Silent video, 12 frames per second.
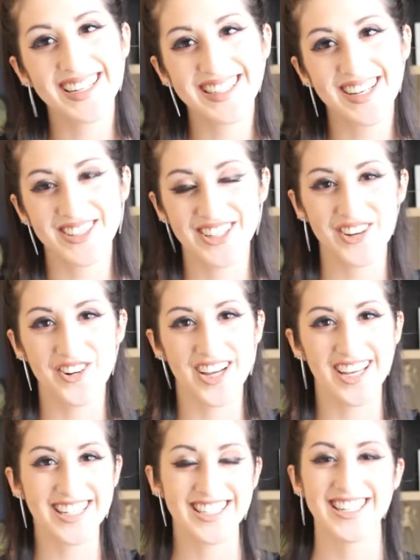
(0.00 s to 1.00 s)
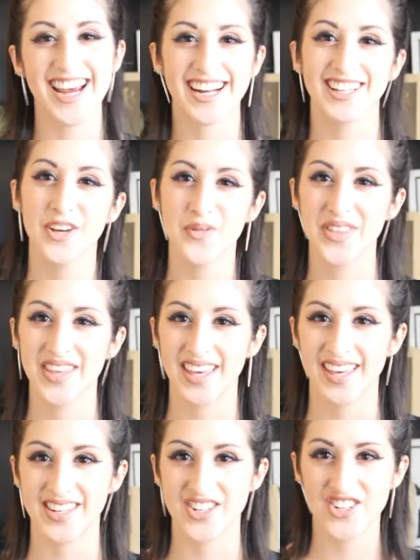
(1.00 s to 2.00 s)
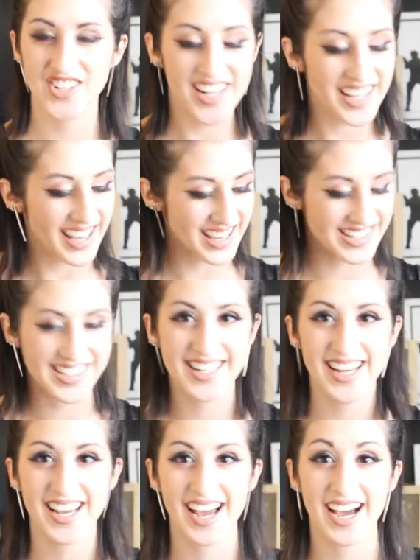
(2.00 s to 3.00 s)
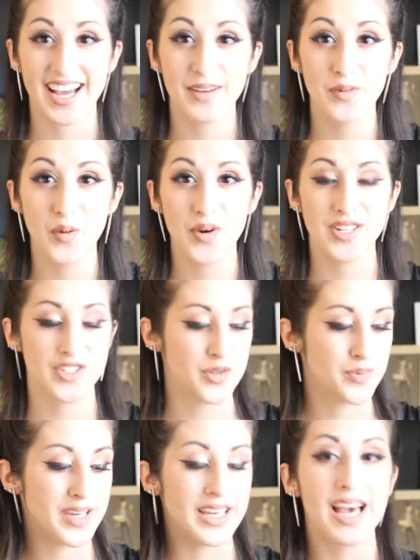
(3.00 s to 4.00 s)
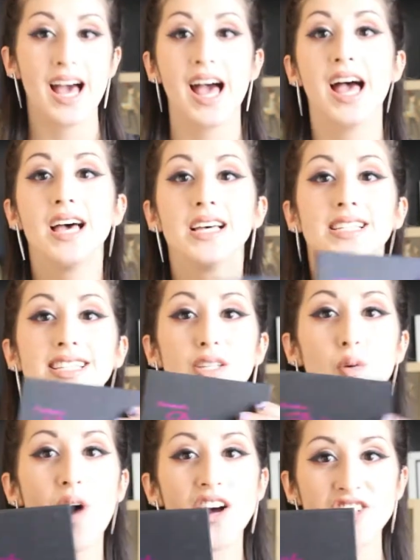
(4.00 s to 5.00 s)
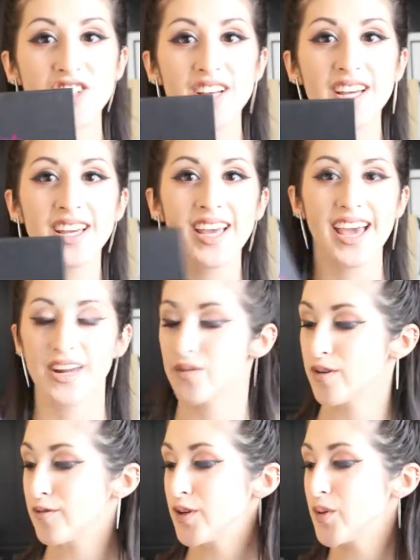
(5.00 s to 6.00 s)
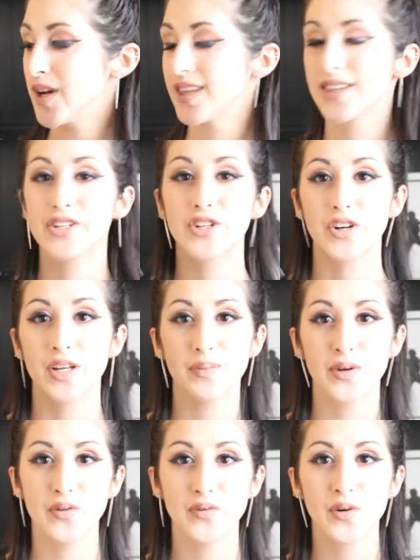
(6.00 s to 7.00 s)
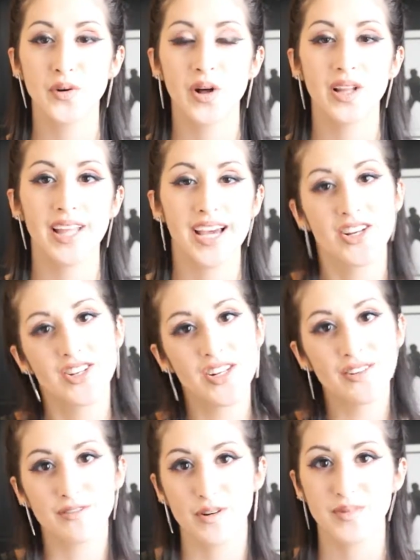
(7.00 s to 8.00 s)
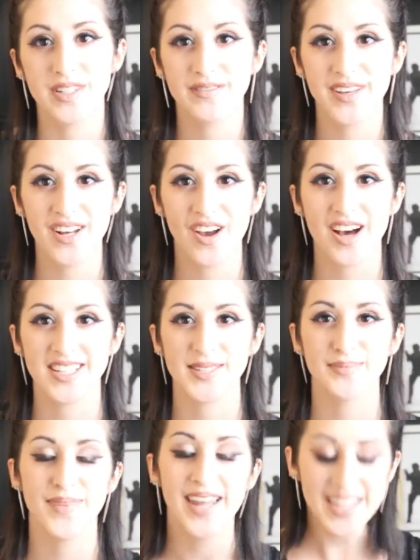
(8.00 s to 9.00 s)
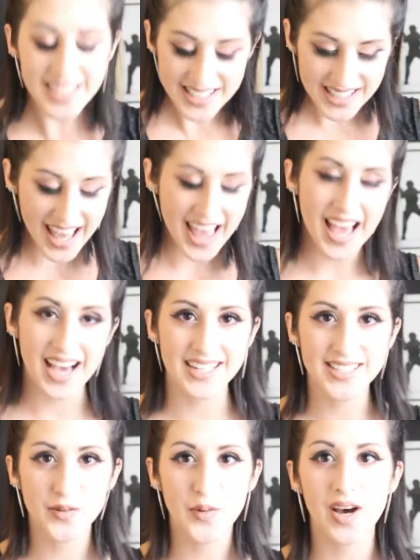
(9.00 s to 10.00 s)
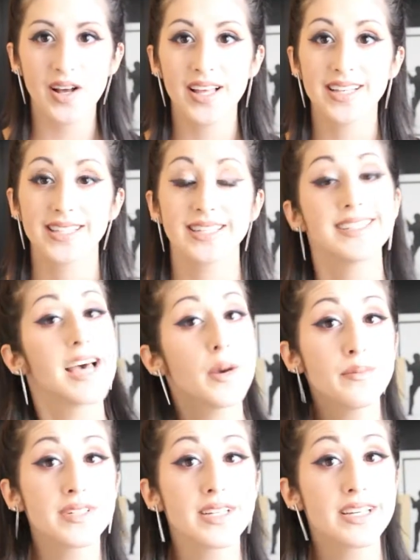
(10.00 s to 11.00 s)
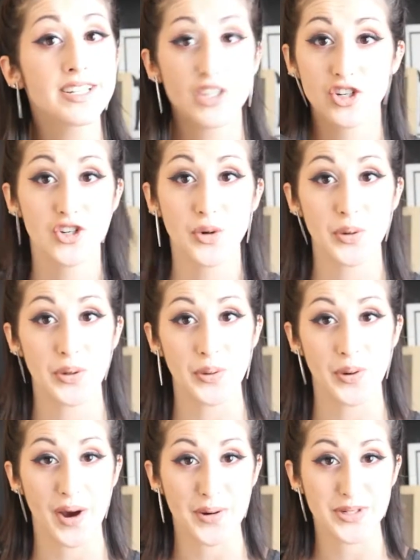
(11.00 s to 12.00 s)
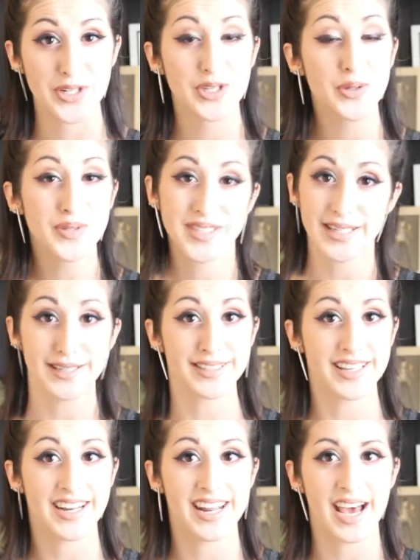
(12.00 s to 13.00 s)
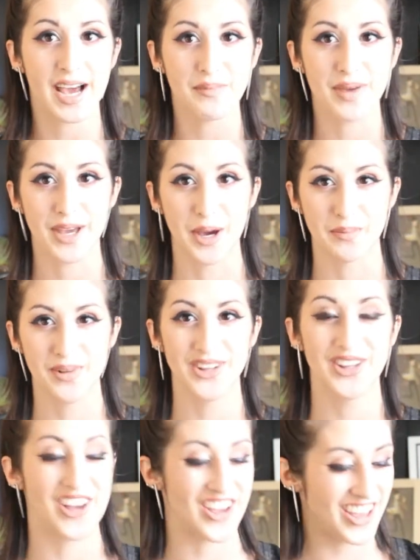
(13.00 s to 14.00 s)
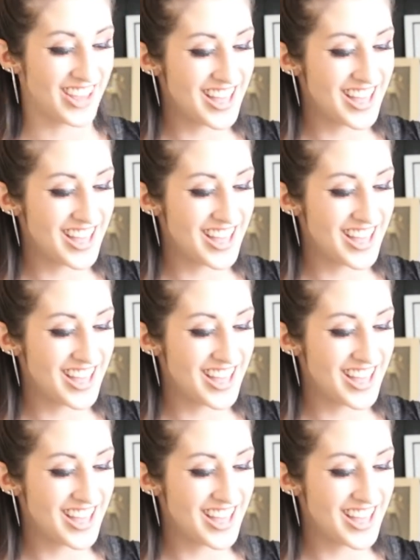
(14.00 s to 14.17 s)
how's it going? It's Natalie with Geek and Chic, and today I am going to be swatching and reviewing the Dirty Beautiful collection from Devinah Cosmetics, as well as attempting to show you how to use these in an eye makeup look.